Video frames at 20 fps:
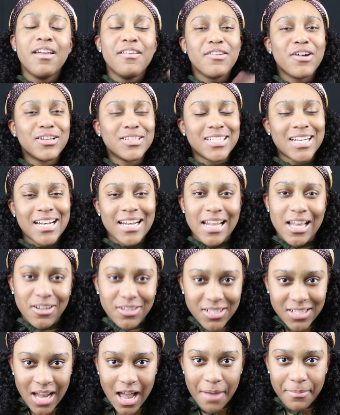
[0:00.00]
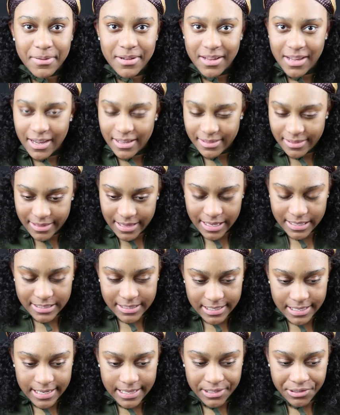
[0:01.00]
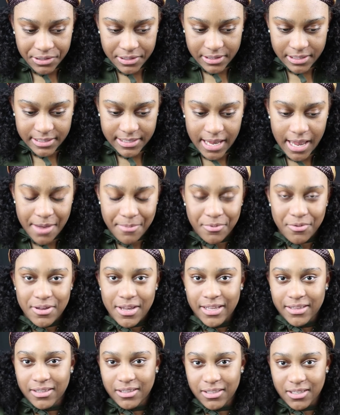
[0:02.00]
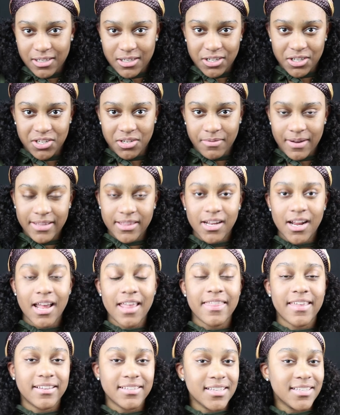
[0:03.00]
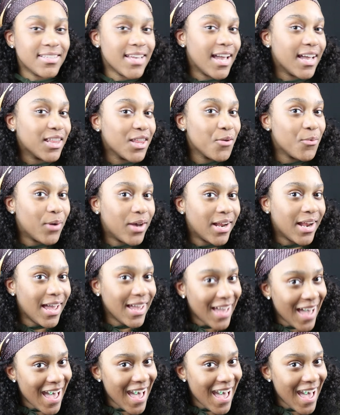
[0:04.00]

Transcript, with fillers: You go to the nail shop and you got, they sit at the table, you got the little cushion right there. That's exactly what I